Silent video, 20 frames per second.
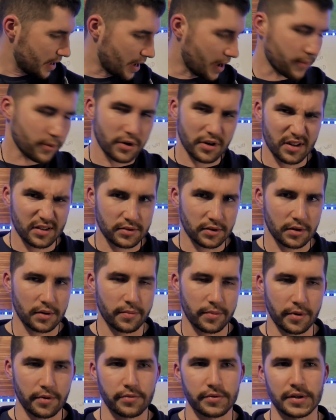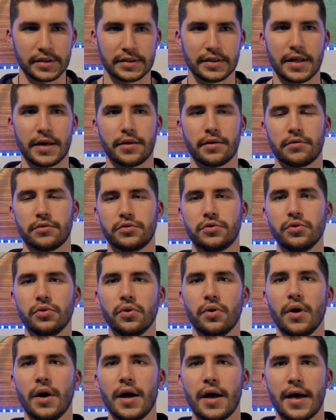I'm gonna talk about this later
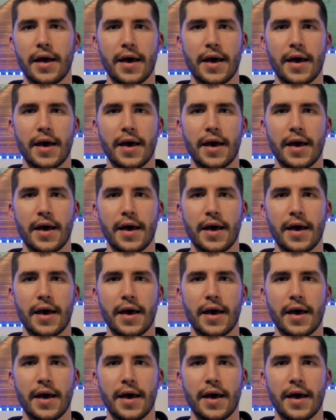too,